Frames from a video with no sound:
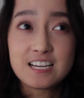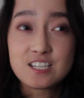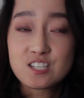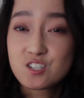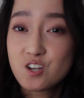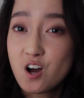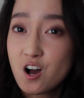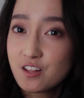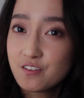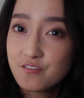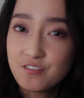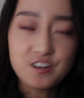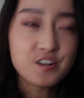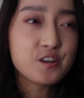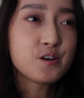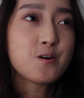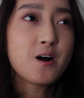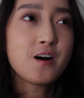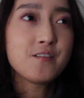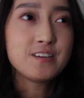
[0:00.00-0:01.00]
I saw a
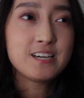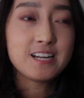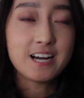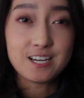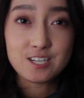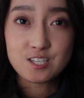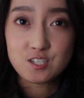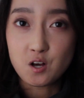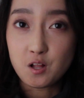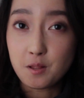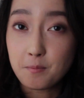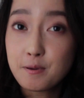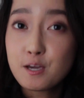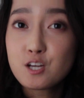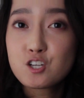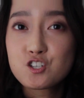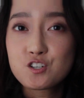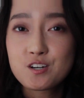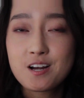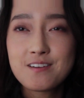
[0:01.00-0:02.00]
video of it, I saw a
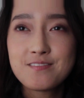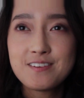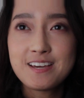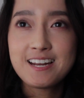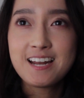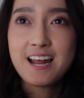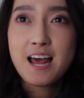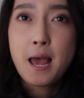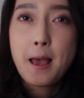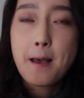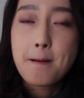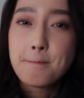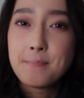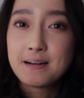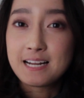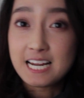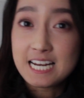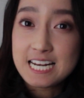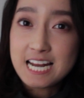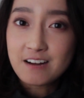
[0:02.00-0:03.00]
picture of it,
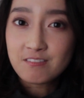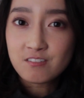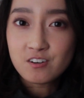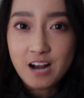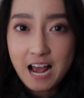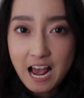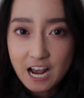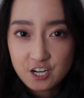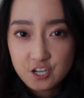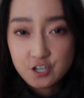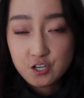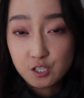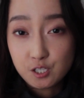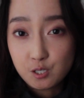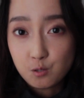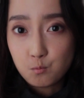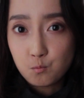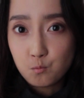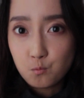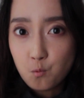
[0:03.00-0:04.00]
but I never
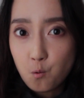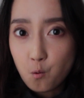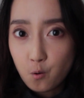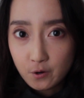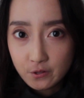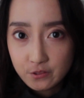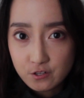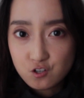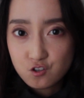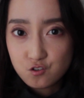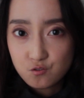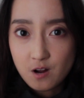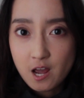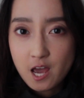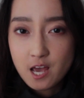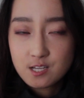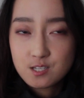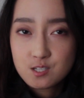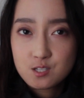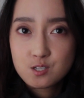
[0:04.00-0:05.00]
actually wore the
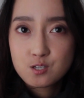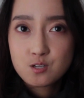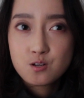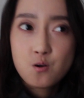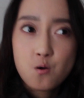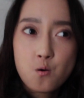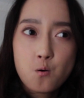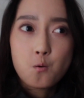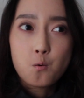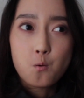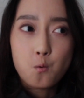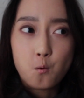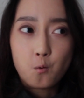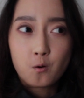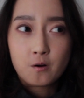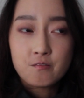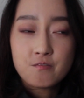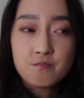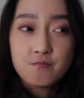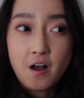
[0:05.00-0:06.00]
dress
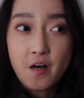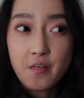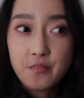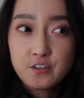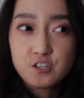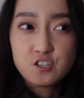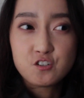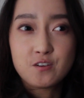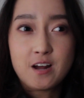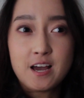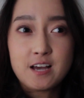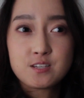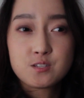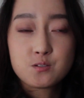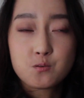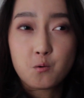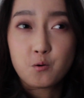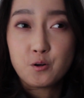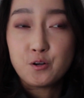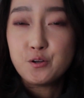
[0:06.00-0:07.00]
or felt the
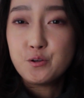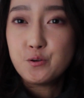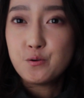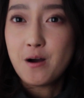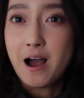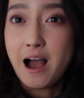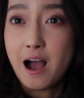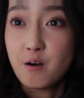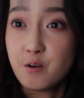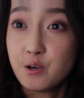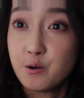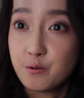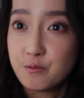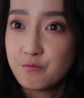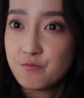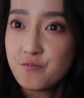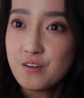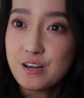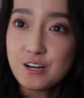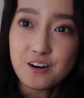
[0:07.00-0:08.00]
dress or knew how it
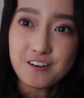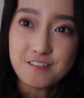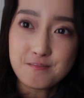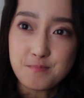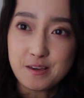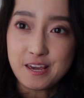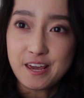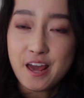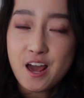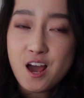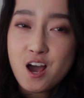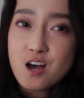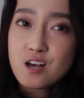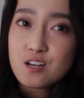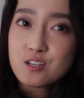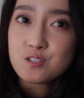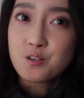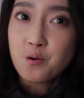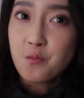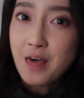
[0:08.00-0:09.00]
would fit on me.
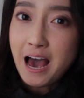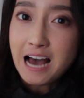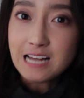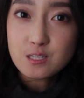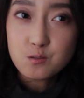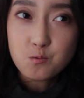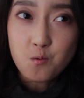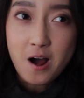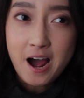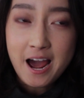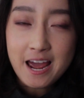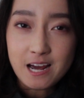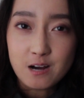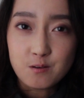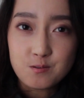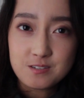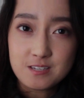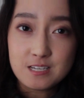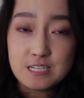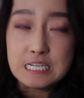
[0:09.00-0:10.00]
So that's why
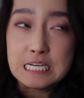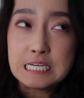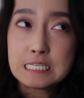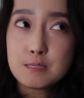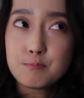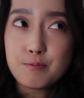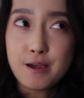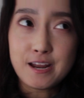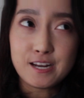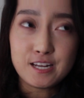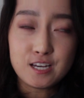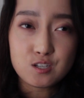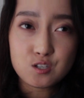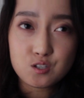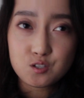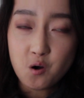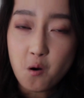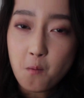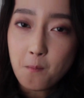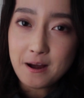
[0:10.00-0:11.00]
I was anticipating it
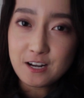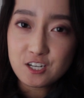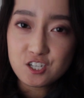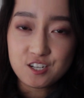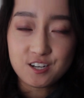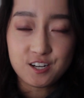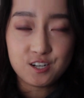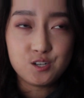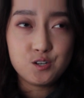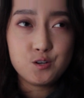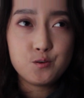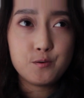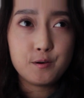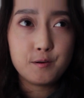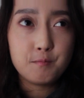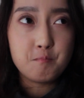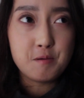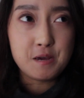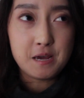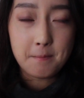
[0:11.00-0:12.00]
so much and I knew it
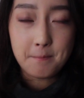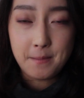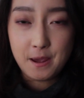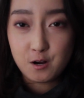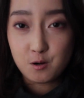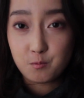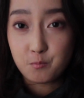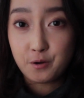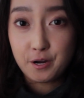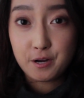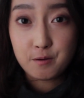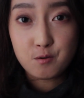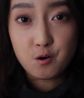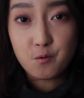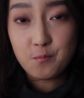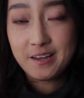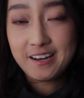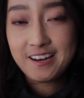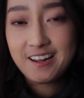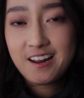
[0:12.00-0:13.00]
would be a make or break
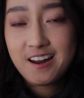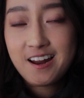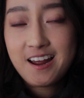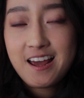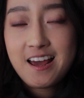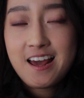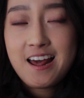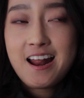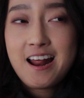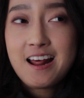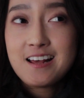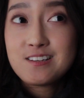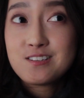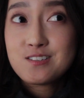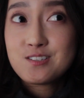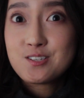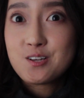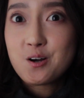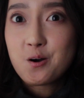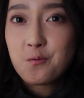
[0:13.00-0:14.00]
moment.
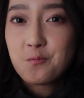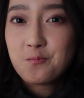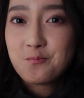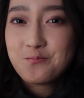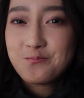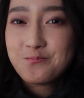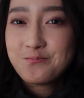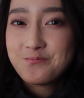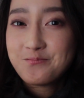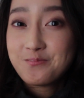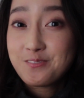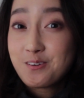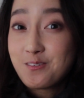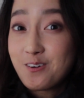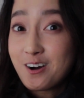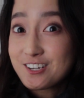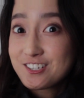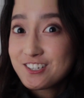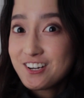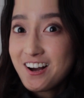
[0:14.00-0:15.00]
So
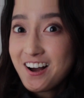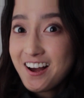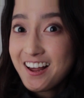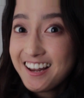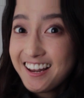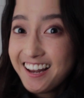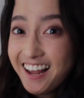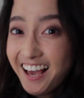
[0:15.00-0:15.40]
watch on.